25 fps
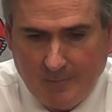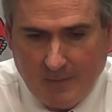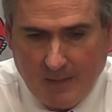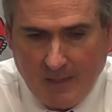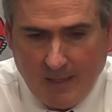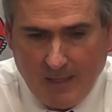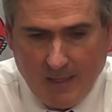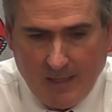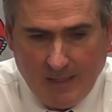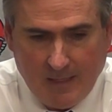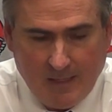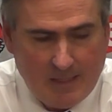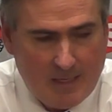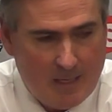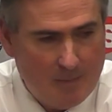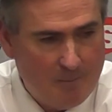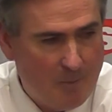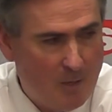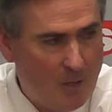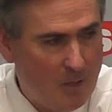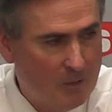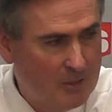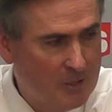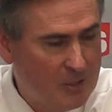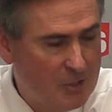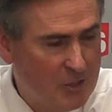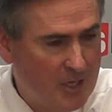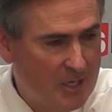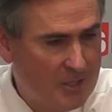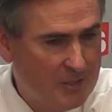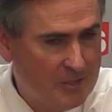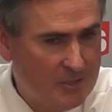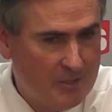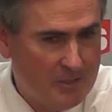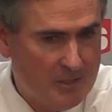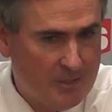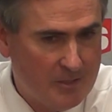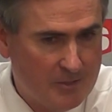getting that ball to
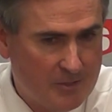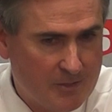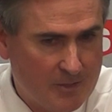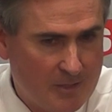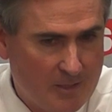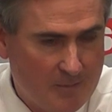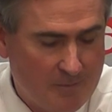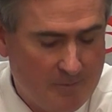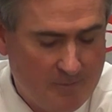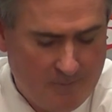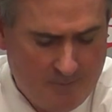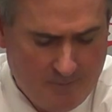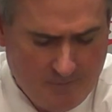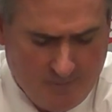Justin there some.